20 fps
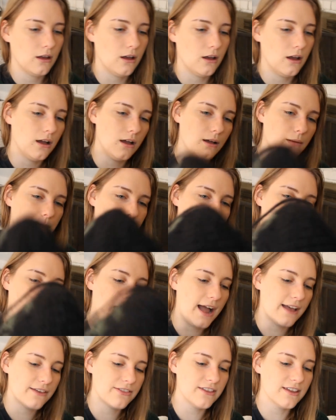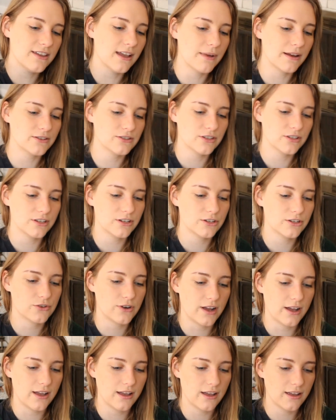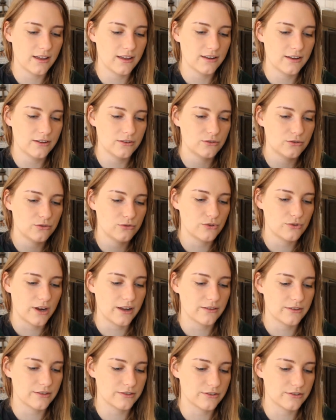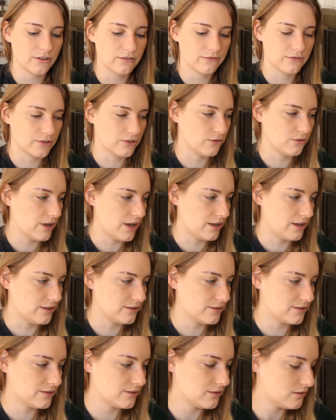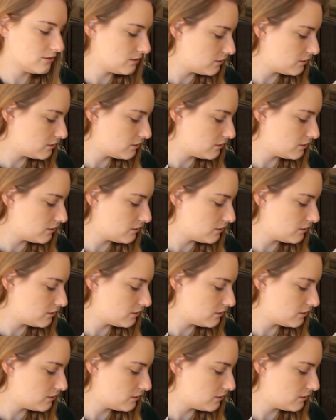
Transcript: I think I'm actually gonna try this on for you guys.